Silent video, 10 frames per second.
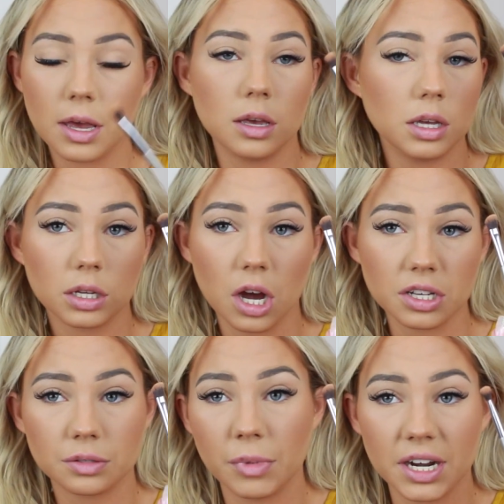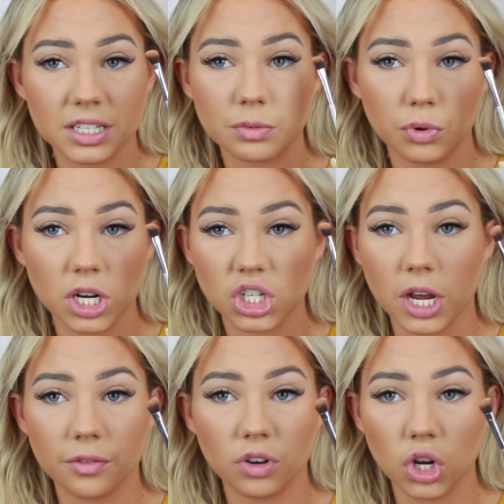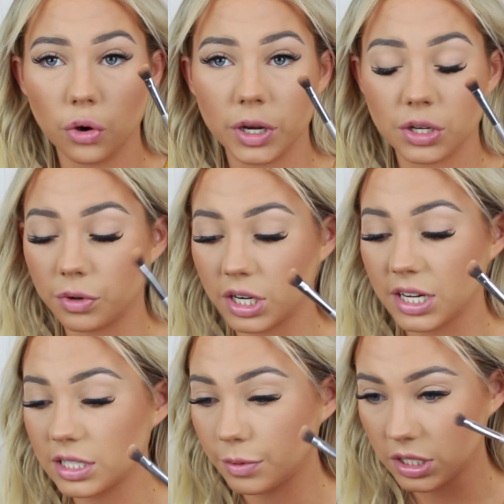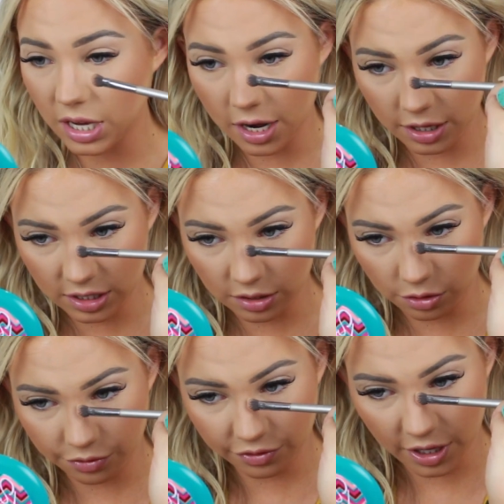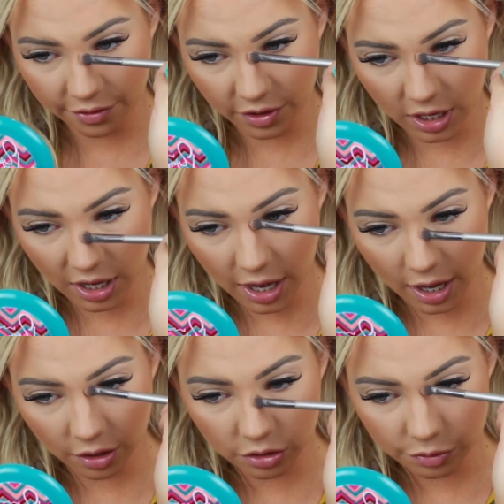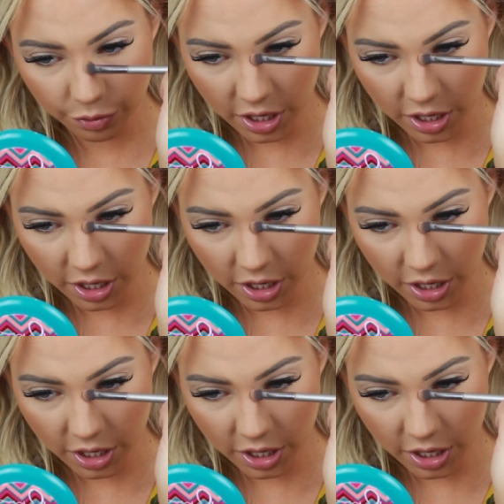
It Cosmetics brush. I have no idea what it is, but it's kind of this little fluffy angled